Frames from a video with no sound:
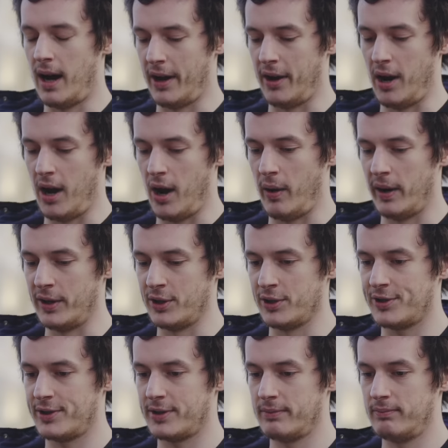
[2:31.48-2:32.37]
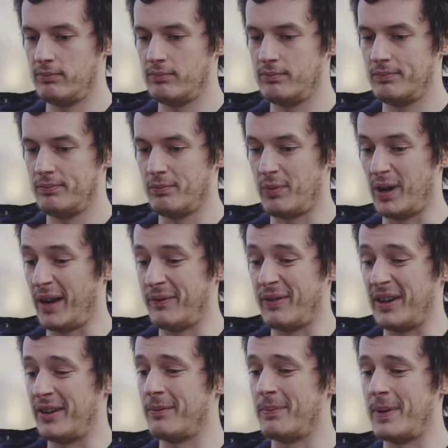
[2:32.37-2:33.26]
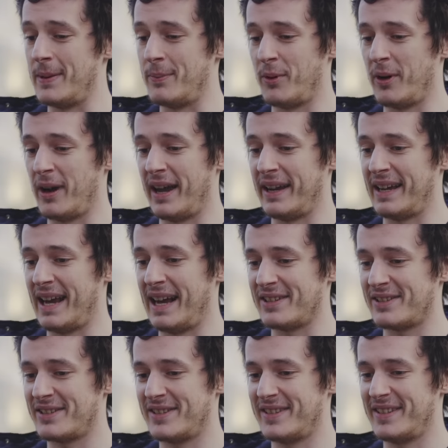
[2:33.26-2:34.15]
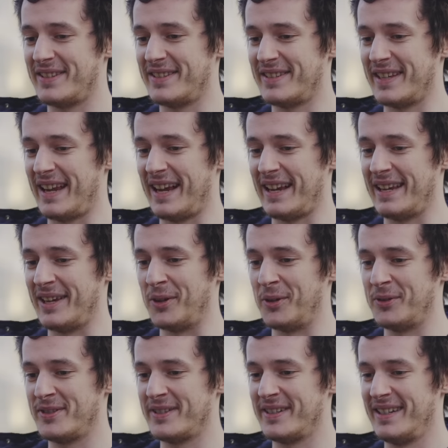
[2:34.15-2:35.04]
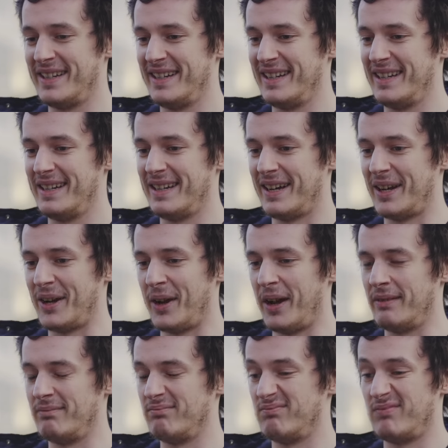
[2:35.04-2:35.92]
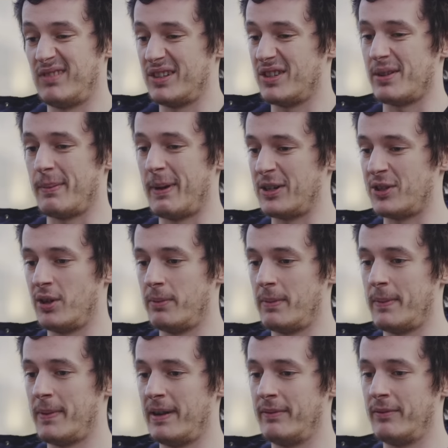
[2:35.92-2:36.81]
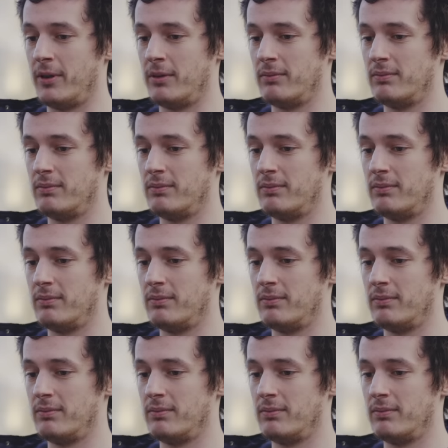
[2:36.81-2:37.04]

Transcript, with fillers: I don't know. I just when I think of people getting gassed to get killed, I don't know. I just imagine it'd be painful.